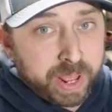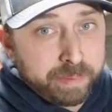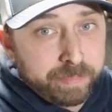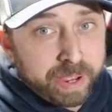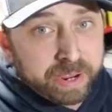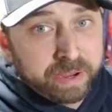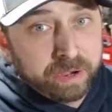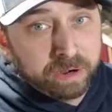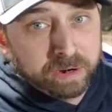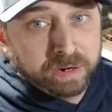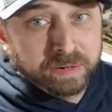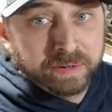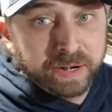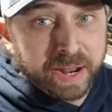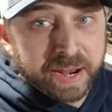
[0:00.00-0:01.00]
on back
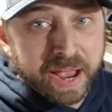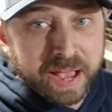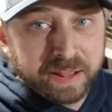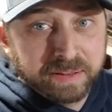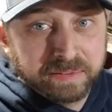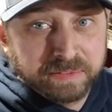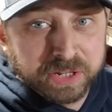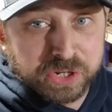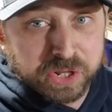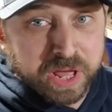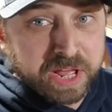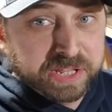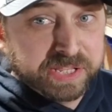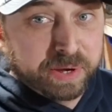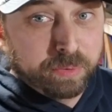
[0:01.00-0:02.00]
here? These are the
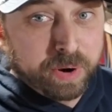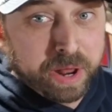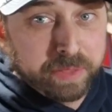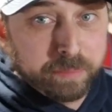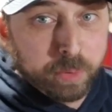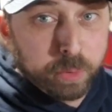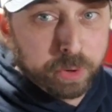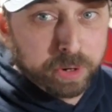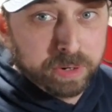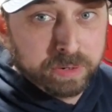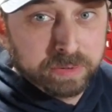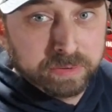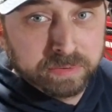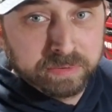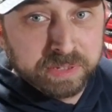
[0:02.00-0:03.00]
heads that were on the motor,
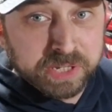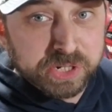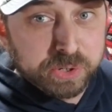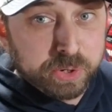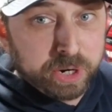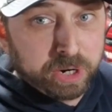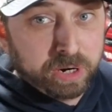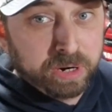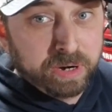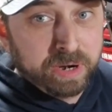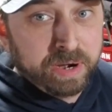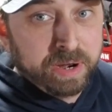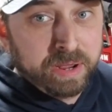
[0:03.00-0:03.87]
these two here.